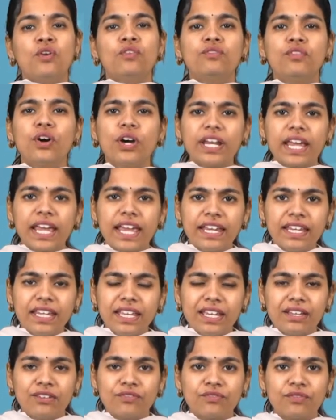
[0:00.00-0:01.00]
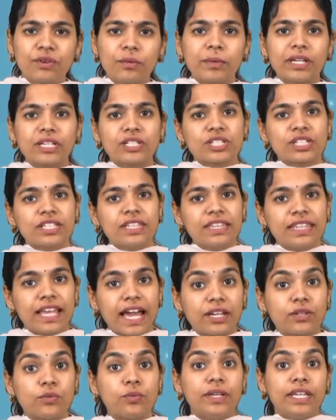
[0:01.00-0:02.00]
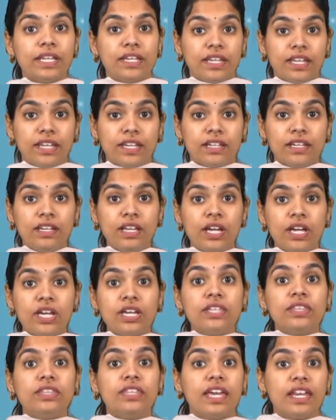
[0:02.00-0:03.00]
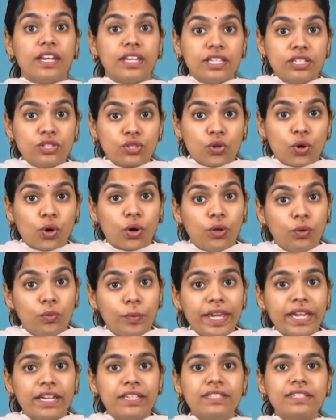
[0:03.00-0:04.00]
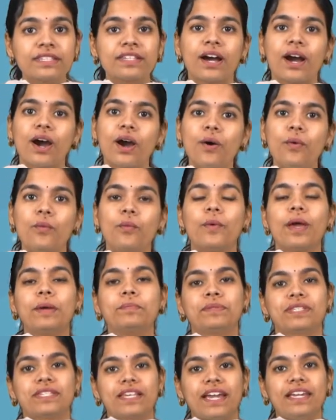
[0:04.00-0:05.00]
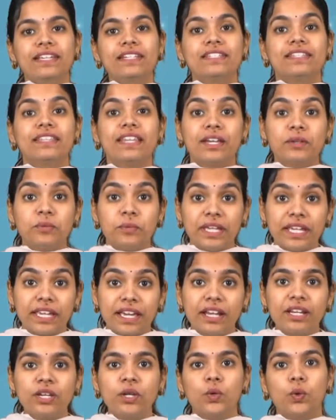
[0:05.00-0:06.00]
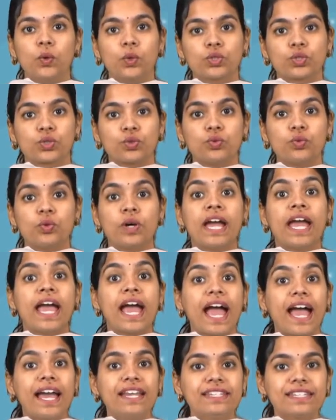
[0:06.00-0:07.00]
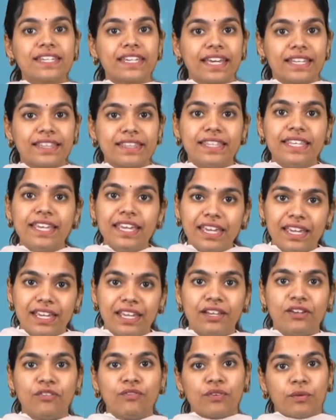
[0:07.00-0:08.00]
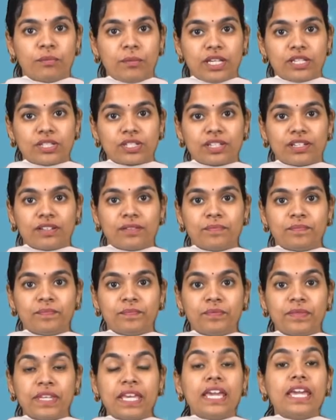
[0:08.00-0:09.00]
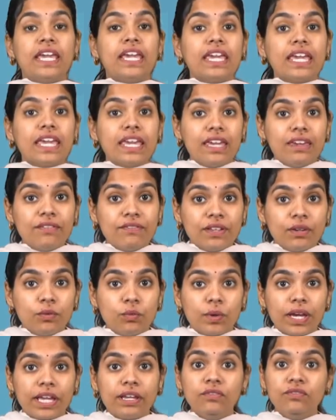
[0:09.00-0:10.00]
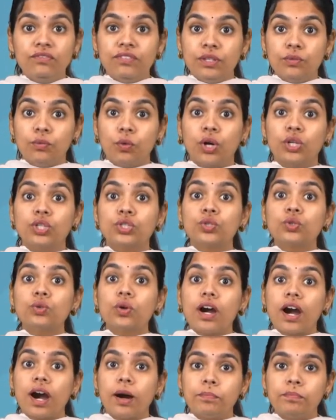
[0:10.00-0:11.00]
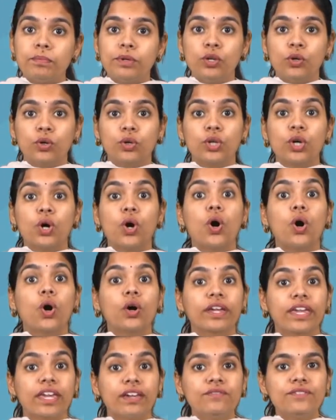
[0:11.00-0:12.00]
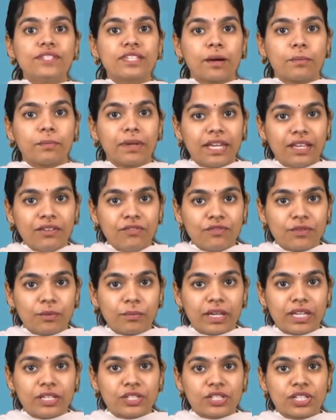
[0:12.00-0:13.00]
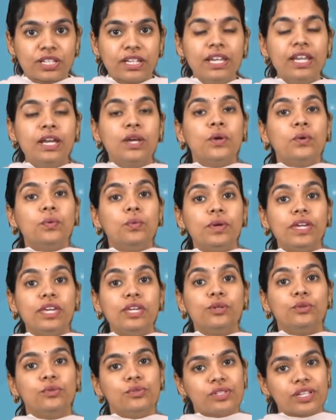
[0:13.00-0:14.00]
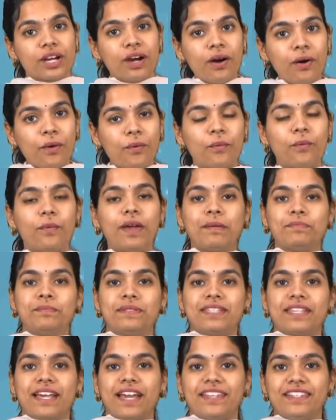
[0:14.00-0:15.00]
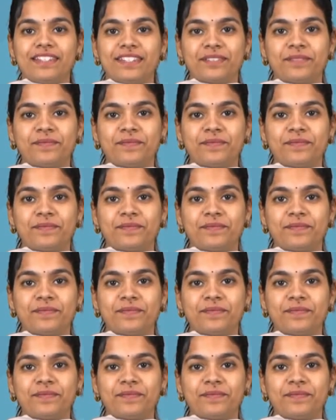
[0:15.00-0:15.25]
For any information that we need, there is always a website that we can go to and get the information. Even when we want to upload or give some information, we use a website.